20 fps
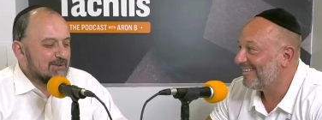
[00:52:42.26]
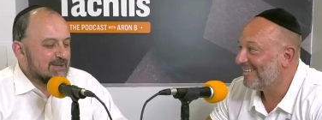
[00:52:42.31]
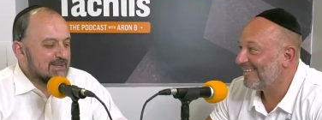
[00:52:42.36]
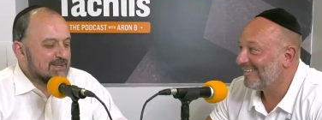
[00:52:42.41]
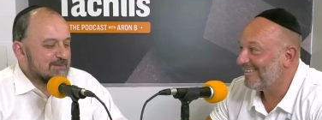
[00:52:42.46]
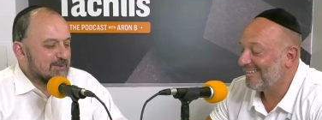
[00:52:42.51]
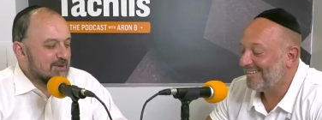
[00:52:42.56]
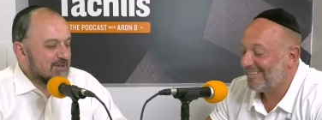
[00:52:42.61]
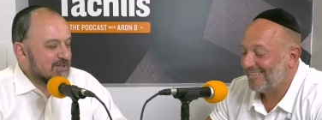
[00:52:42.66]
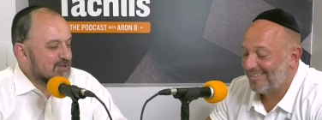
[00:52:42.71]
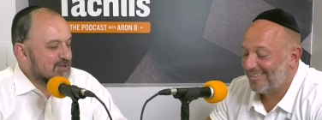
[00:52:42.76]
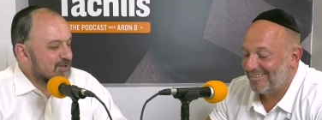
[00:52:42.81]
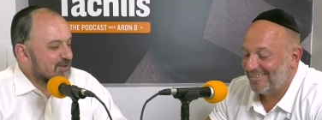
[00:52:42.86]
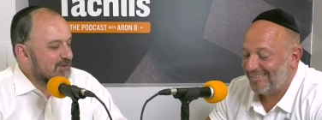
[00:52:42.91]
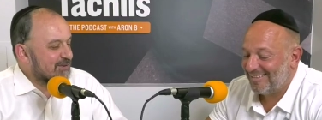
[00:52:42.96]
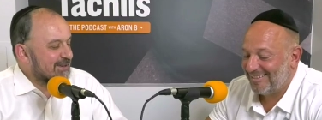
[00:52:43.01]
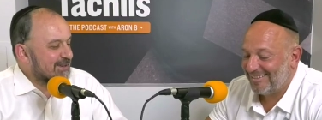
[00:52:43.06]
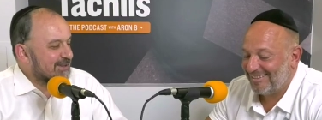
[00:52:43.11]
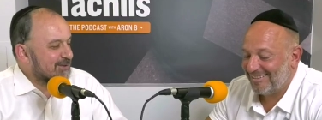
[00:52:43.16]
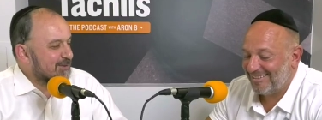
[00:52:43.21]
Speaker 1: You're sponge. You're
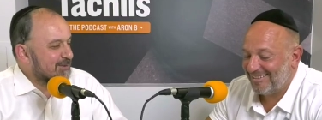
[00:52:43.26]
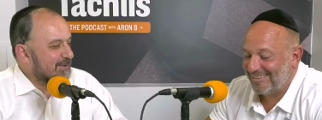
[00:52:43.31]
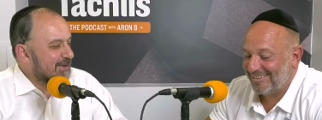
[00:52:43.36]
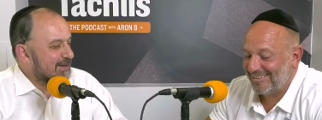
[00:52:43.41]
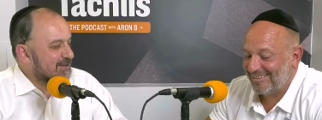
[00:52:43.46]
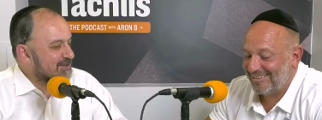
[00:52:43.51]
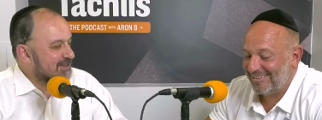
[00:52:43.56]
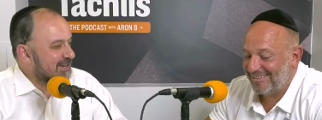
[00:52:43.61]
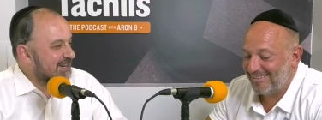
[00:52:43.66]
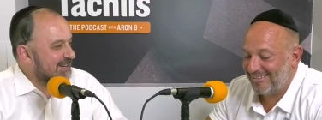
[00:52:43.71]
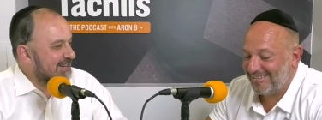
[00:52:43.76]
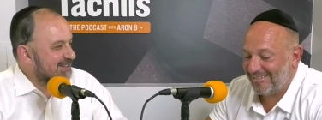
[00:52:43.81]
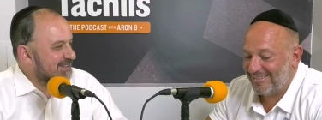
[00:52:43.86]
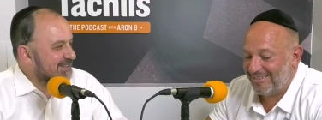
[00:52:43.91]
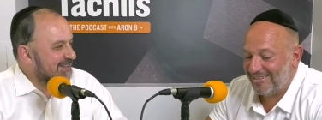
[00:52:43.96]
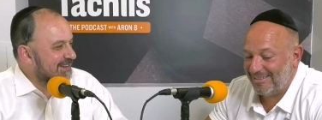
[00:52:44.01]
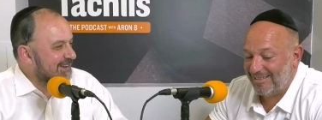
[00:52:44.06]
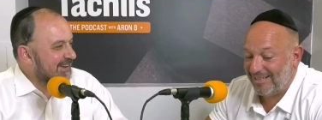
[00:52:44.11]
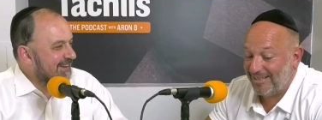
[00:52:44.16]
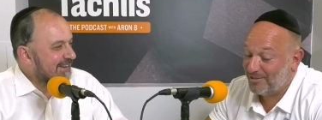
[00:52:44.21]
ready to be educated.
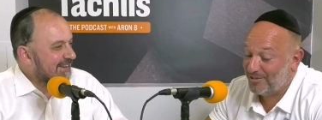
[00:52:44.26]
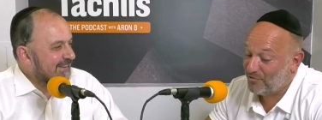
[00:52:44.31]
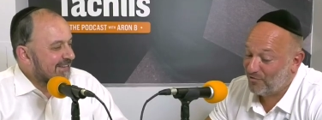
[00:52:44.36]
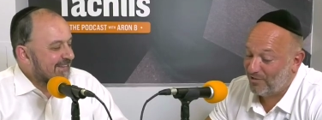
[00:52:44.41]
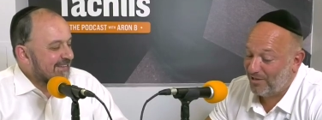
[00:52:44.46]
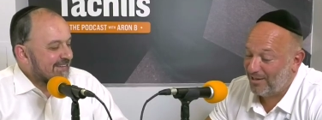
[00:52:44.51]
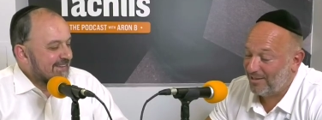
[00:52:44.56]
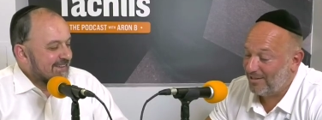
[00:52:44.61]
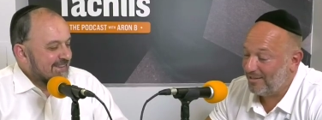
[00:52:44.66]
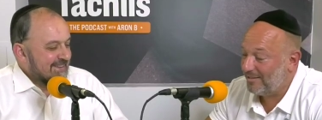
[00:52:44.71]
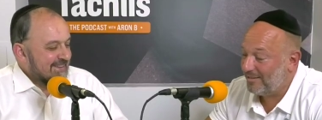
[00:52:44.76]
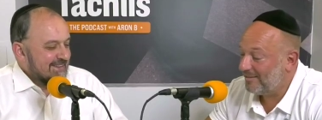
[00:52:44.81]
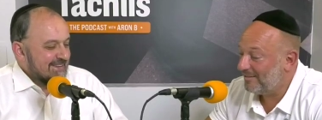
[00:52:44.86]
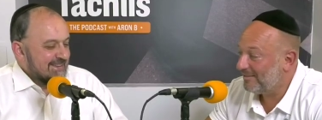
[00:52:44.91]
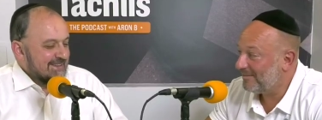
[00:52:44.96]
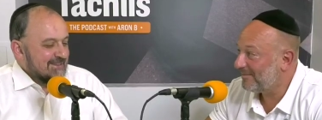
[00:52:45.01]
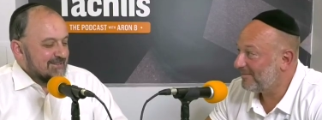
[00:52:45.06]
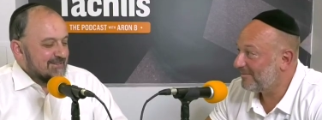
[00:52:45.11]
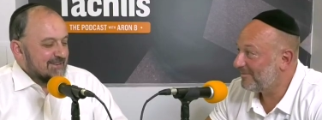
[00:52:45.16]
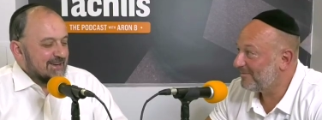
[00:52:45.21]
I try.
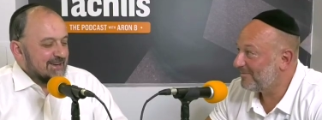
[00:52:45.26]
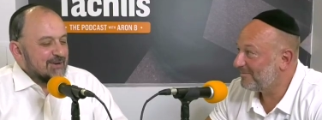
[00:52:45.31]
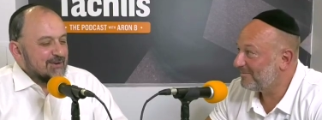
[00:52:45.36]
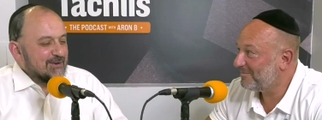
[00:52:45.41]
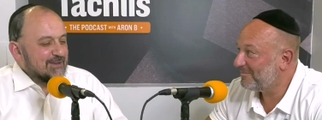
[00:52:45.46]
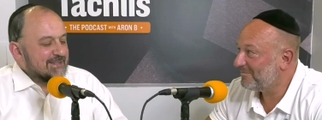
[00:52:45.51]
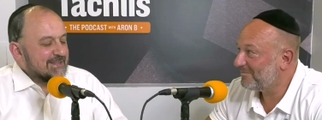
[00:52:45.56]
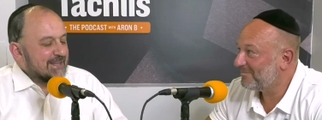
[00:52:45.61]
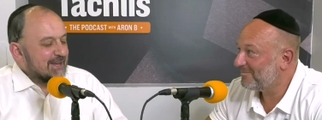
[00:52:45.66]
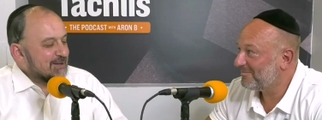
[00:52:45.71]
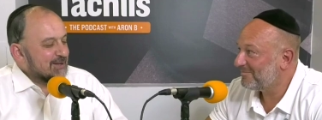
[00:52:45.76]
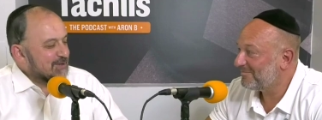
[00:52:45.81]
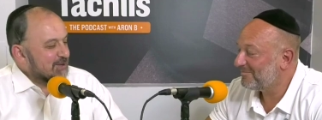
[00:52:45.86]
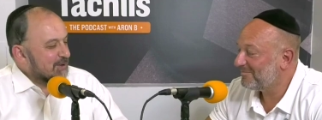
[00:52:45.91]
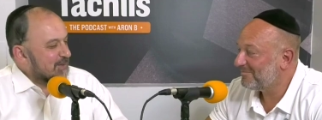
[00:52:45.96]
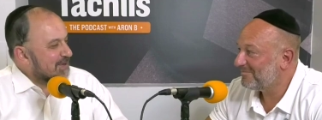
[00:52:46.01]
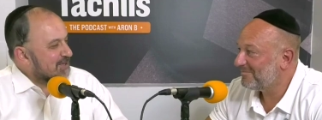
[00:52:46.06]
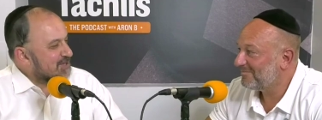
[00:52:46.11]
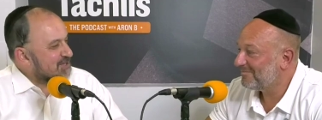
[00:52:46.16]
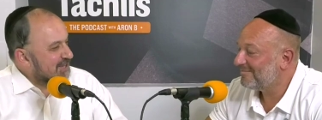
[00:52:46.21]
Very good. Thanks so
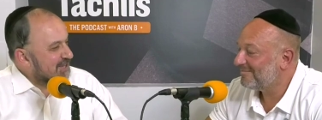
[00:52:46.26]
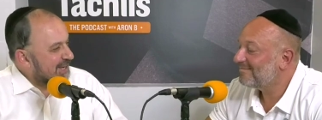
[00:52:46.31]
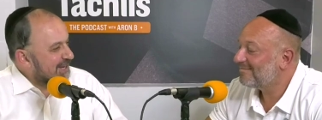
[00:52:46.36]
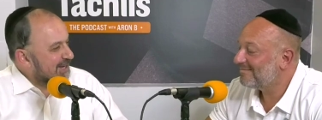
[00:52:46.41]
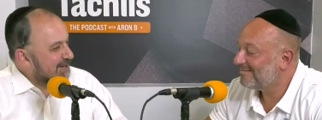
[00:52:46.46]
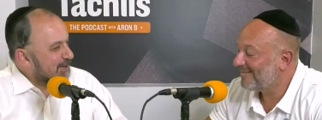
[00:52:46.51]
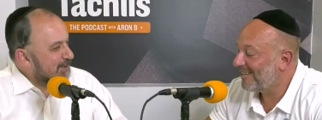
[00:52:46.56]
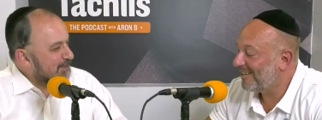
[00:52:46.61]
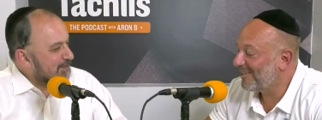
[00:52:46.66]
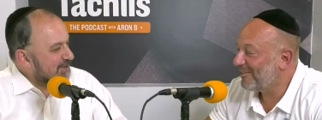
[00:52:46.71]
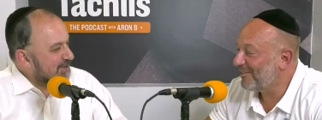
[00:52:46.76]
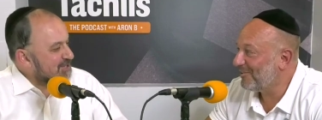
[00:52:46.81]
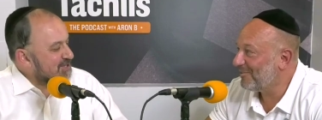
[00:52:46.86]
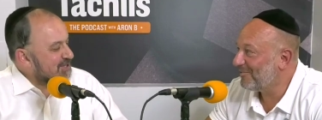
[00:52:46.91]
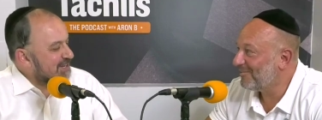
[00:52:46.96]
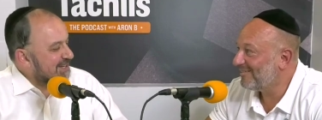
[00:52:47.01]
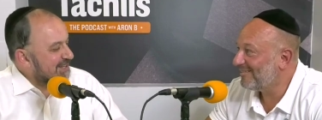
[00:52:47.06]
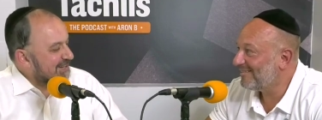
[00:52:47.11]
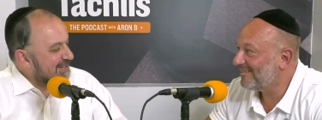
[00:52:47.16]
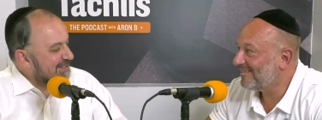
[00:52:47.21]
much, Jack. Thank
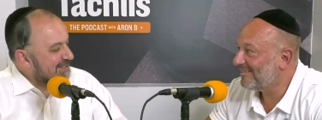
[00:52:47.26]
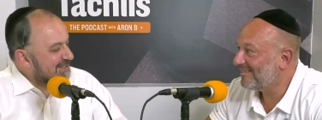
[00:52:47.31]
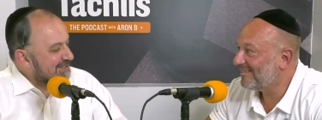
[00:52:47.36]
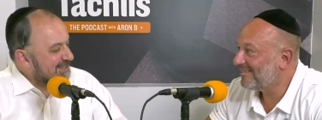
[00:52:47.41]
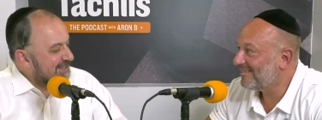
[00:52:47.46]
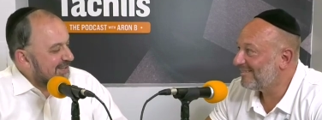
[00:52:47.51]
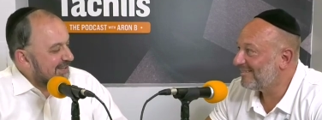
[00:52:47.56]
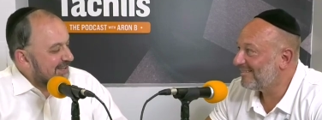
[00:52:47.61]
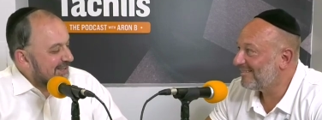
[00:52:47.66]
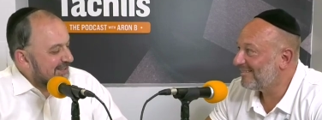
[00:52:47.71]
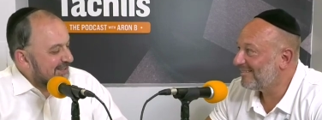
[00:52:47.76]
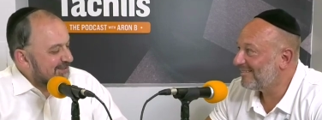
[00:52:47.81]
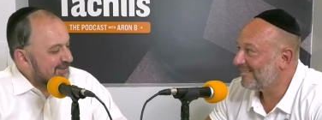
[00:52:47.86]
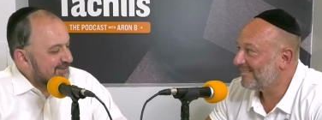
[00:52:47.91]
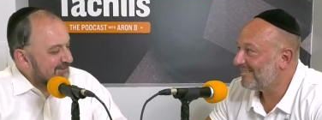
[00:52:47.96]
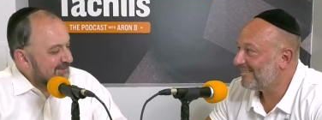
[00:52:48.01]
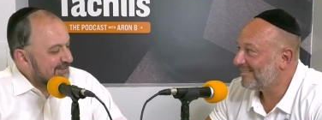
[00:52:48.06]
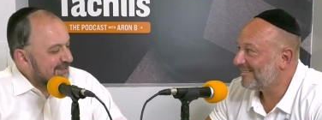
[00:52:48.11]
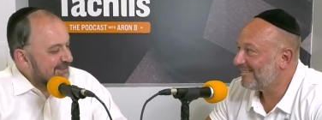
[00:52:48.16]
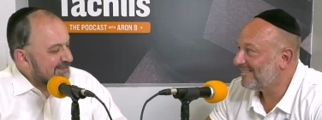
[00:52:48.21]
Appreciate you. it.
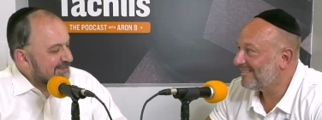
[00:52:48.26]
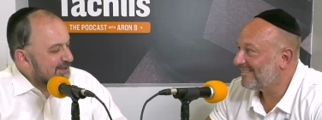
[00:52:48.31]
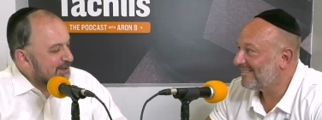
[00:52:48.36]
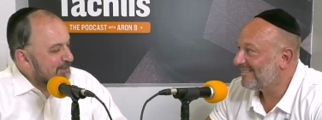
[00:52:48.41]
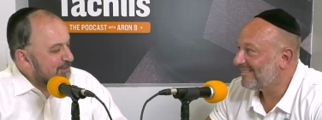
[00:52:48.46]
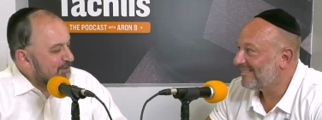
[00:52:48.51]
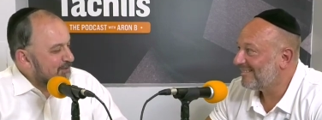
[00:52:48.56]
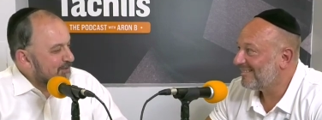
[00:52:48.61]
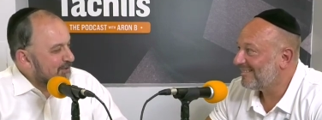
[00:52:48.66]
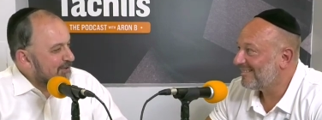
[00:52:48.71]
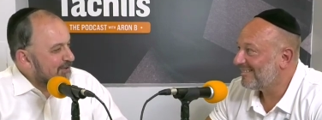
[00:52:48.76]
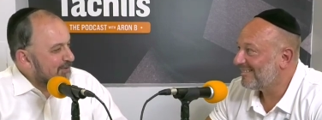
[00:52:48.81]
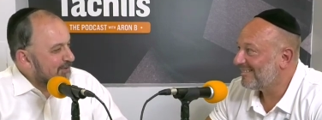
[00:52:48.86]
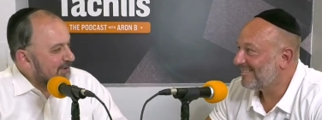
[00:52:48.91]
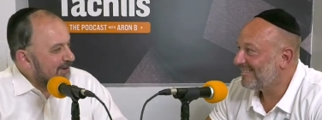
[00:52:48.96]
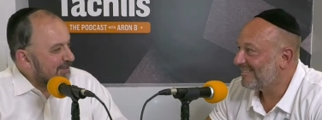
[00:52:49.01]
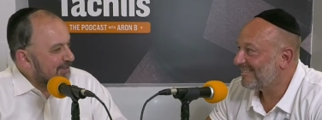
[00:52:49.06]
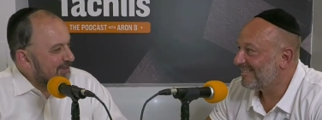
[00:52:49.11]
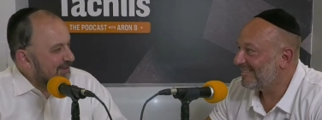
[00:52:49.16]
And let's keep on doing the right